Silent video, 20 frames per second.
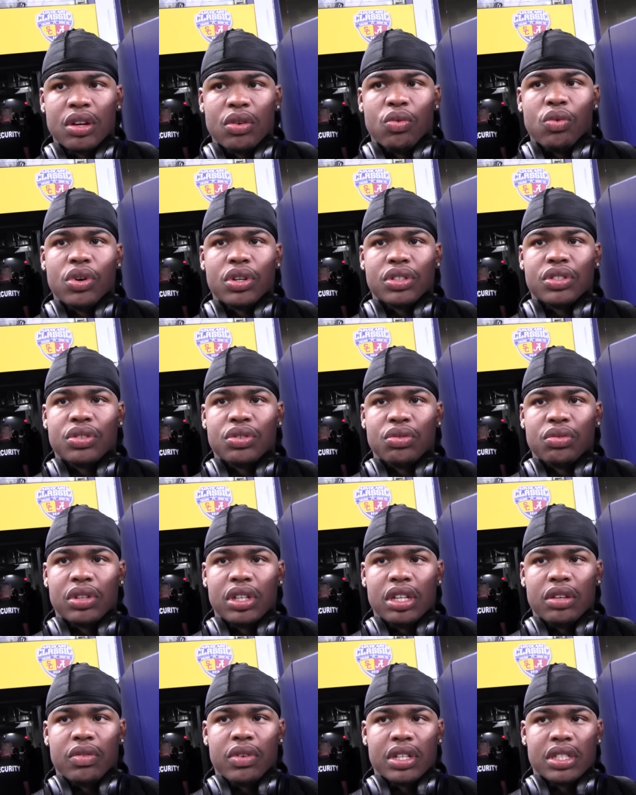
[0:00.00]
want-to
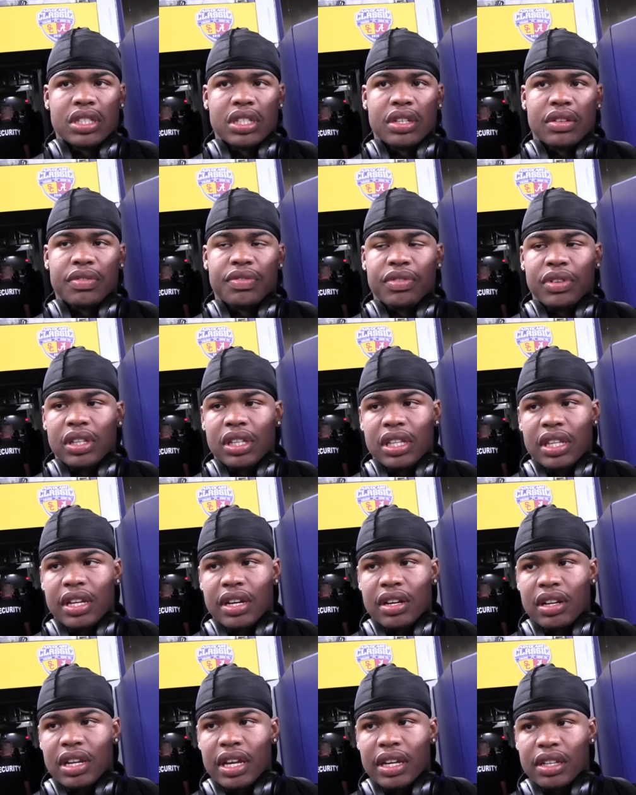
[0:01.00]
really wasn't fully
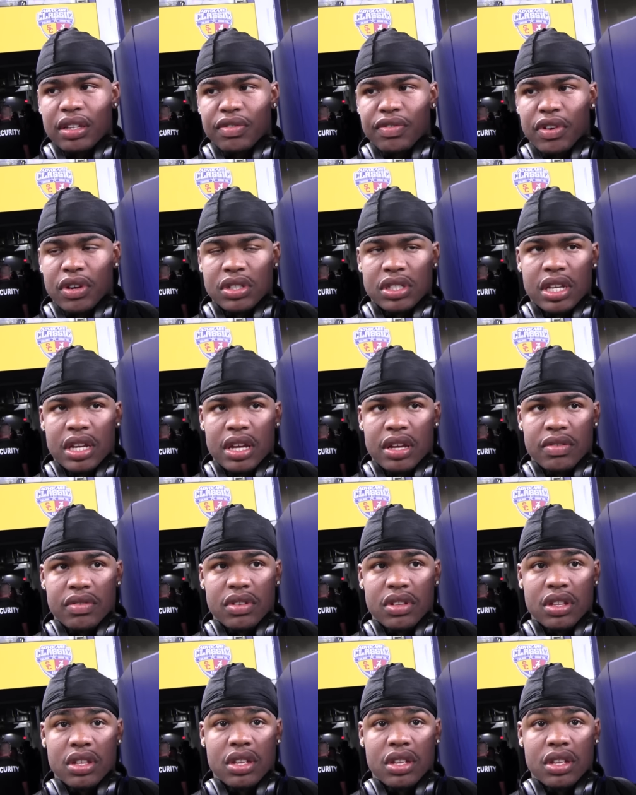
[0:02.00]
there like in the first half.